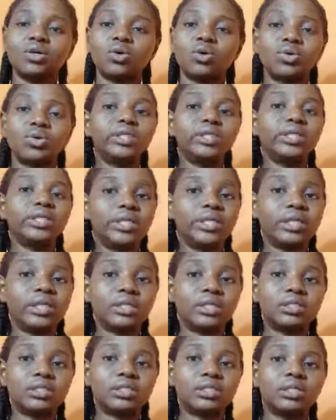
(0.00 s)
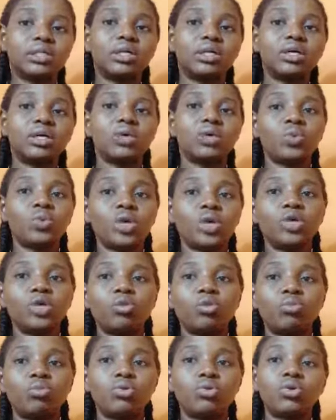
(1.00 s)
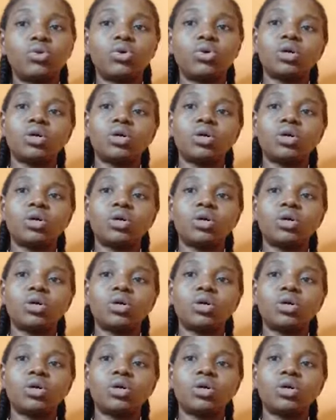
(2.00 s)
or the links where your book